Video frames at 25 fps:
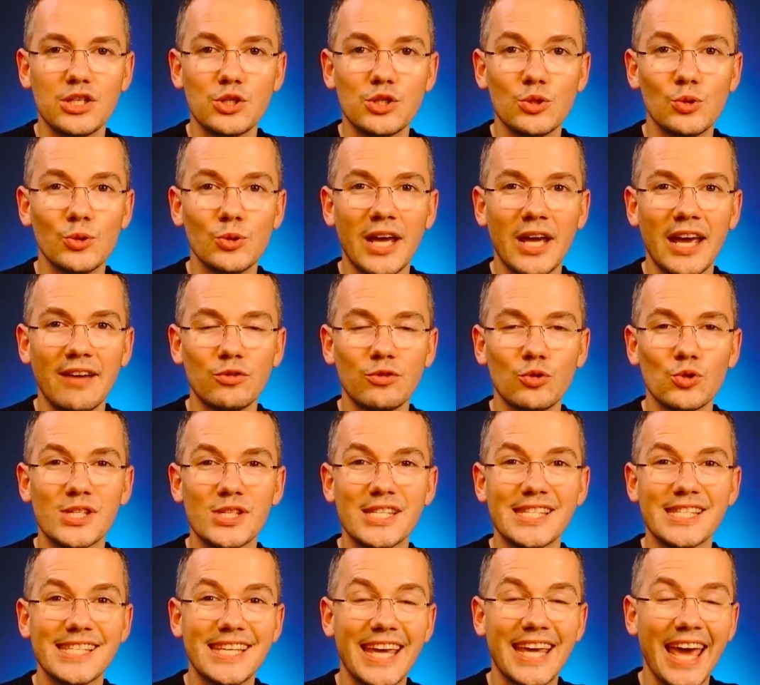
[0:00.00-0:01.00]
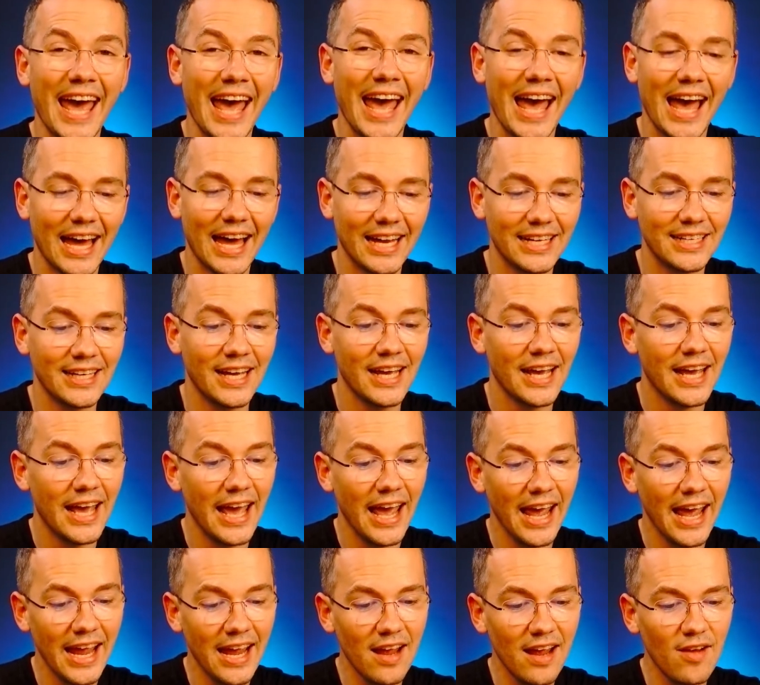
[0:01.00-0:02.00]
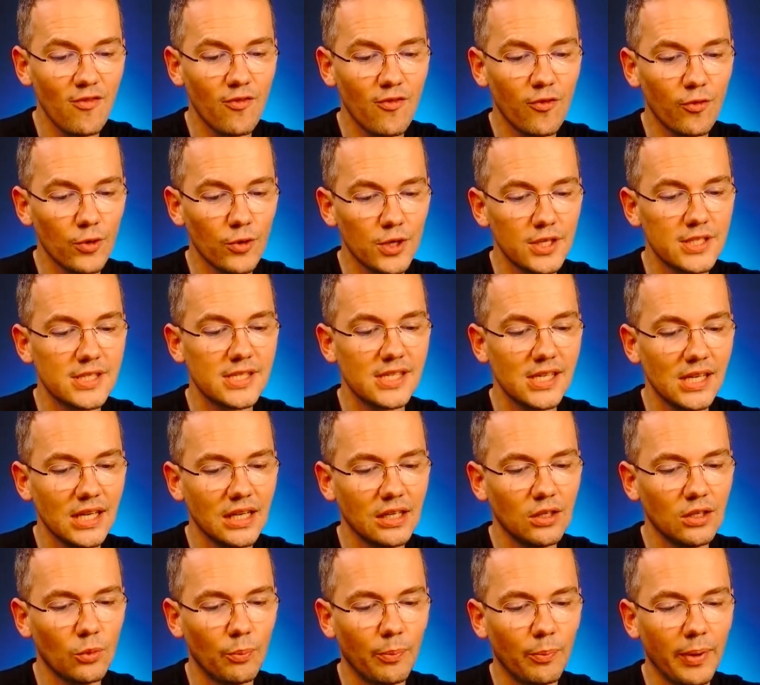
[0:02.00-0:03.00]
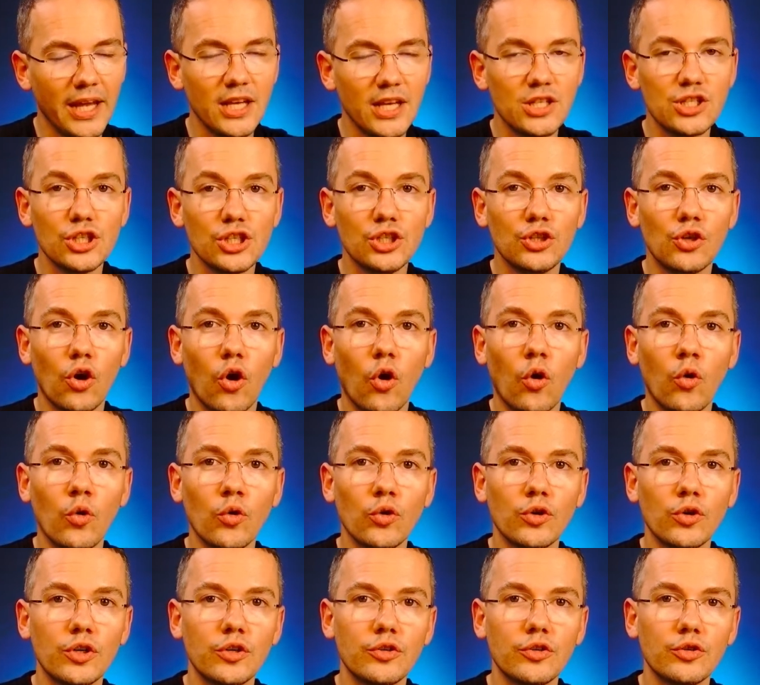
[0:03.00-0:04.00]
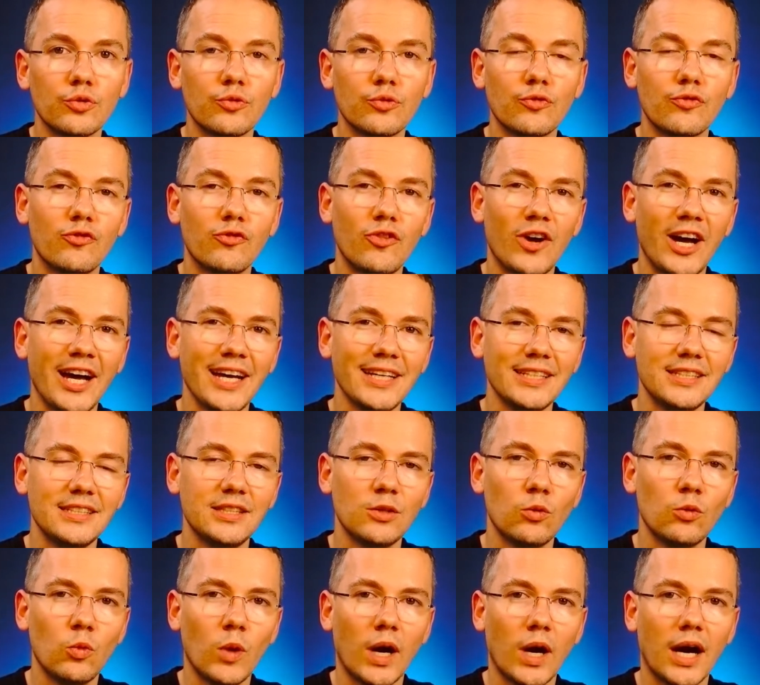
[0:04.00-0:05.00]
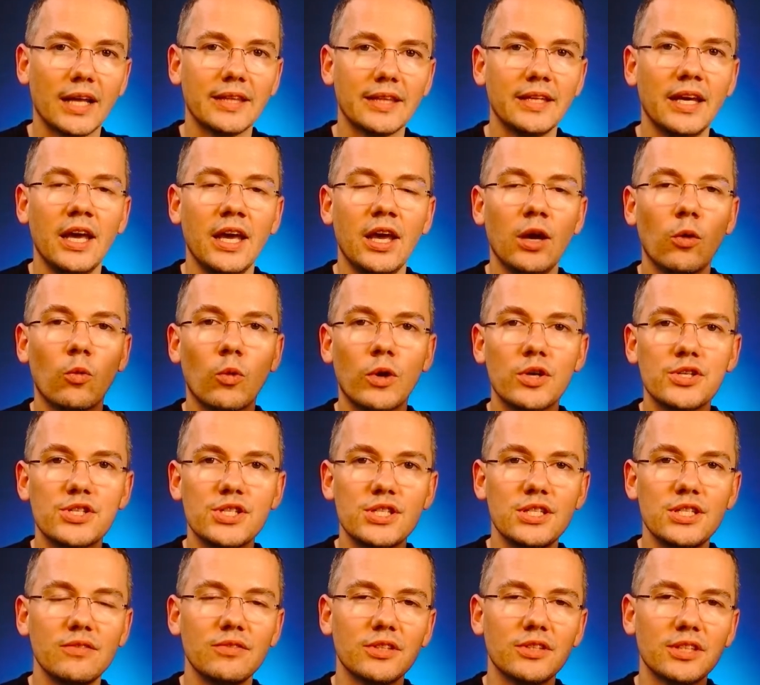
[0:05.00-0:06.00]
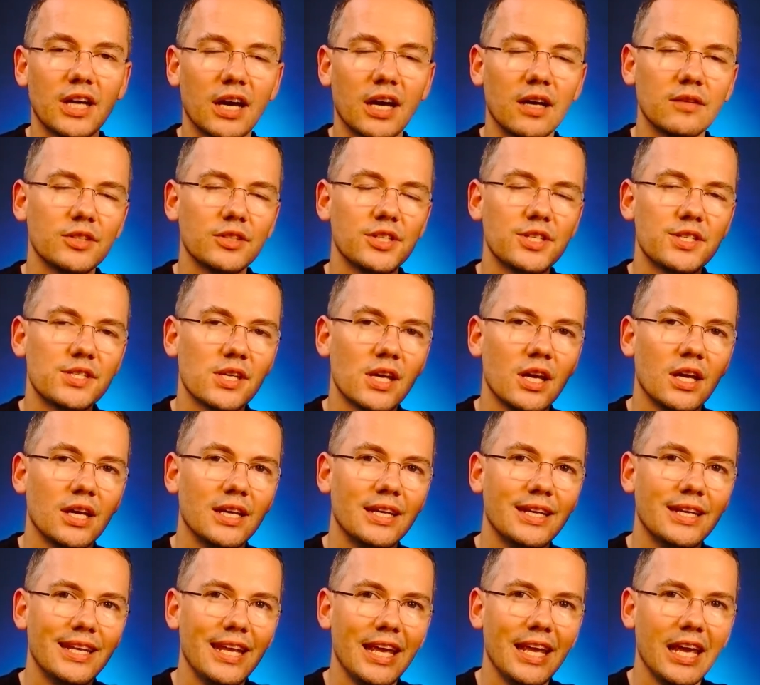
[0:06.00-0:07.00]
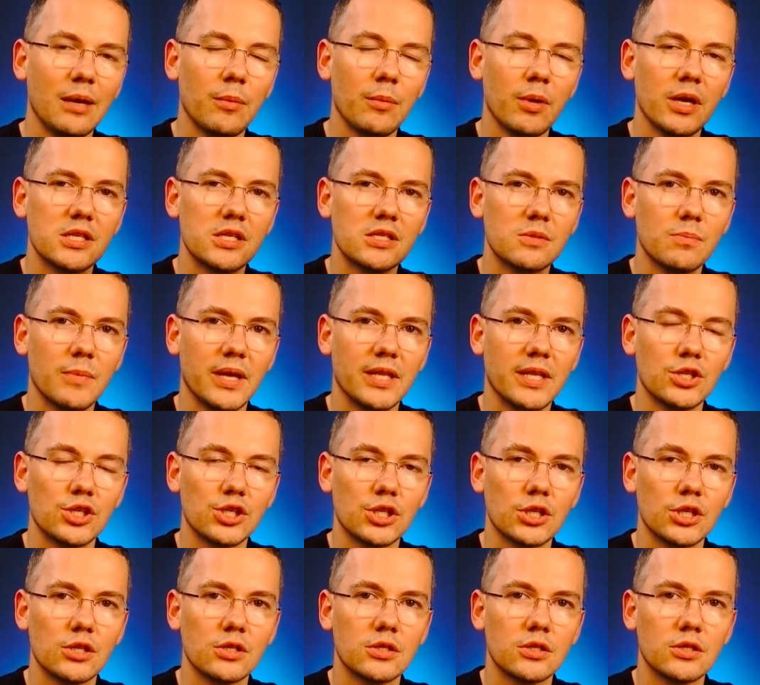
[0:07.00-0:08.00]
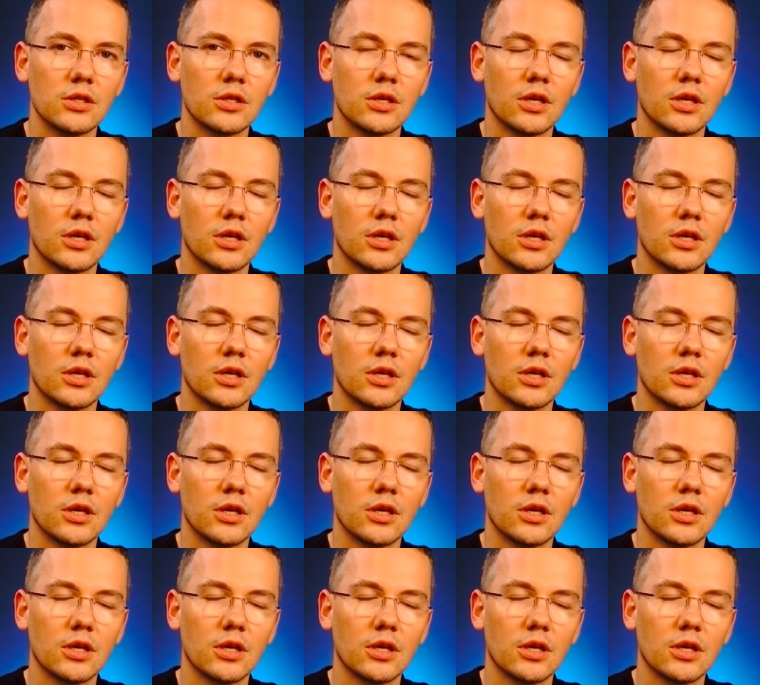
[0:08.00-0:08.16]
You would have to scan every single page in order to find the one where Stephen Covey's name is mentioned.